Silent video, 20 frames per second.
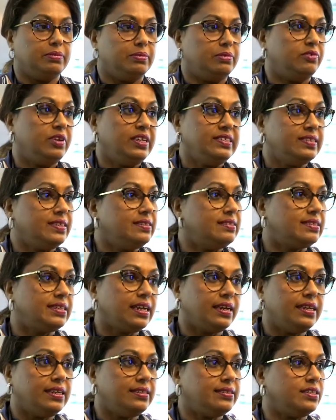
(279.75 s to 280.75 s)
Recent
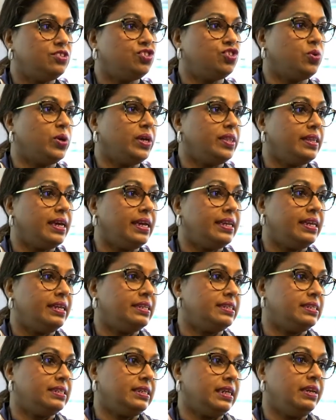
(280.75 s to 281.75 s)
studies are showing that
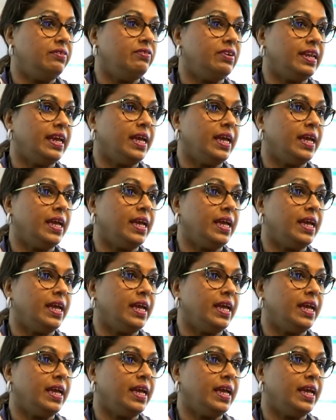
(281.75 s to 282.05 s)
it even